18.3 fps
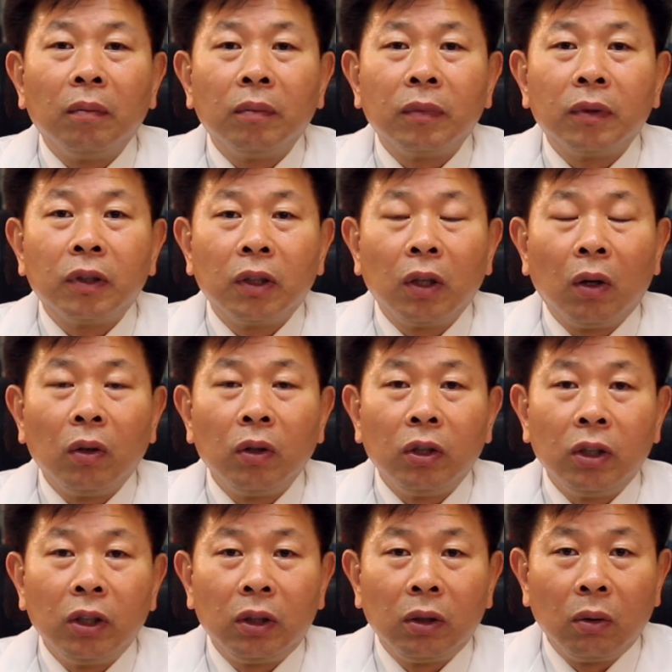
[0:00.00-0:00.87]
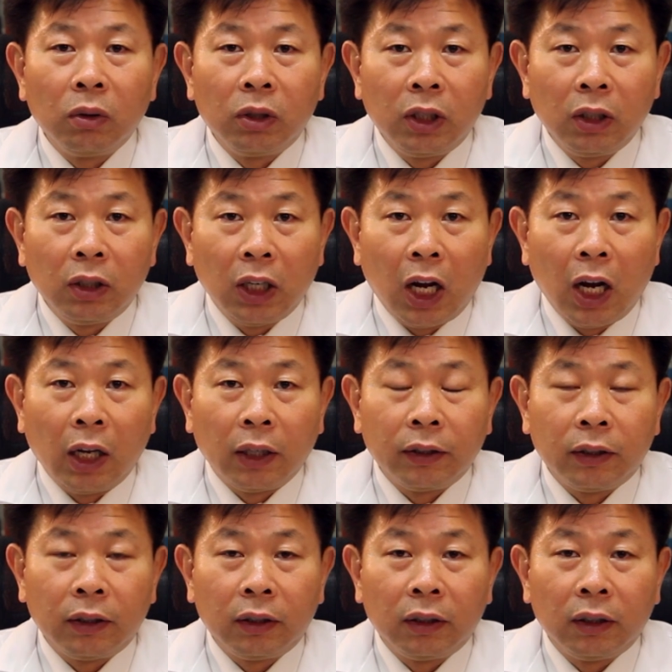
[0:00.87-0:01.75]
So you need to go see a
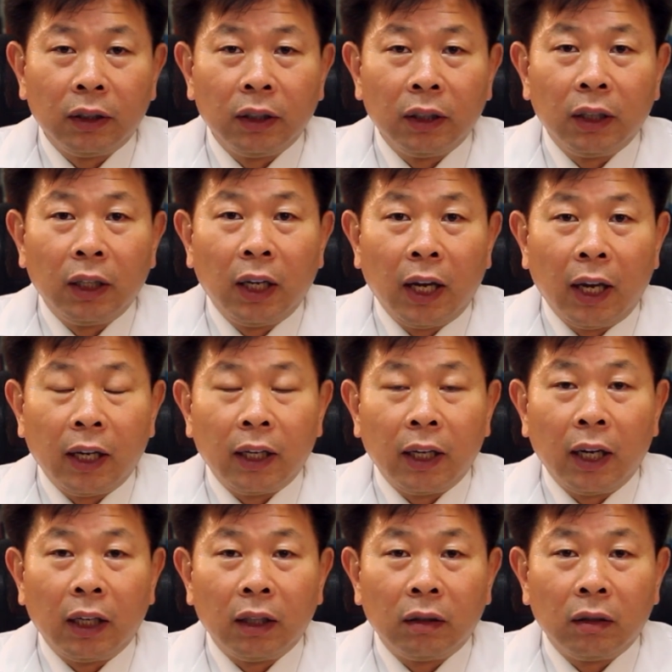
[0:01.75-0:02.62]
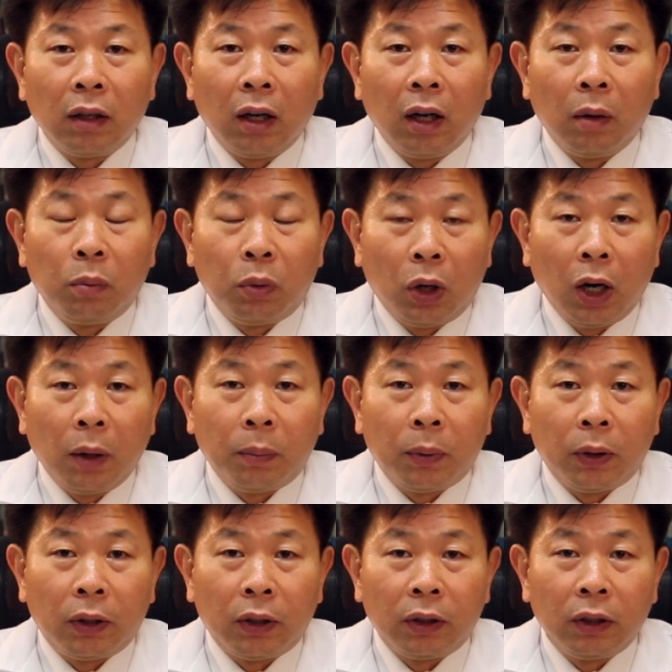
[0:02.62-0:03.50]
doctor and get a
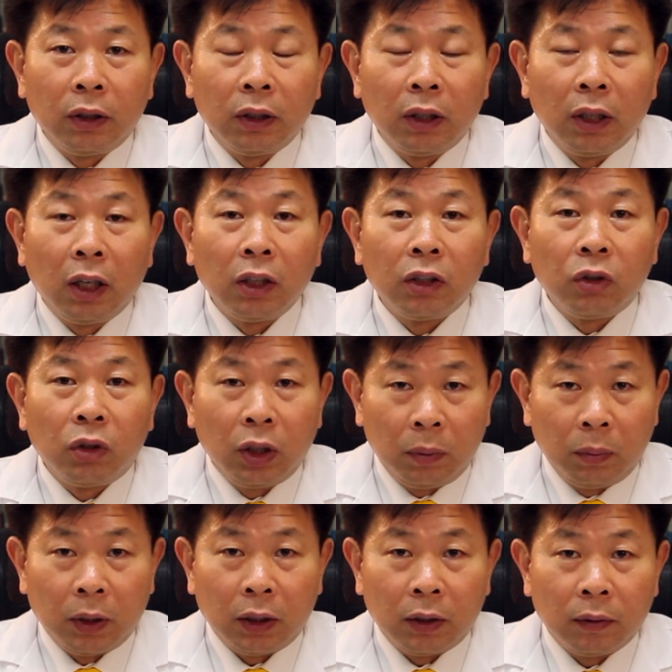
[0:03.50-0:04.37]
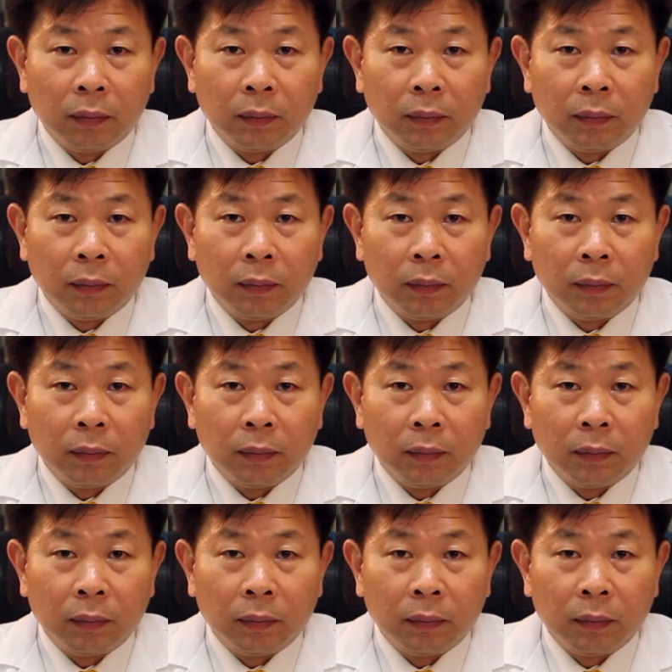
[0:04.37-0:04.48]
proper treatment.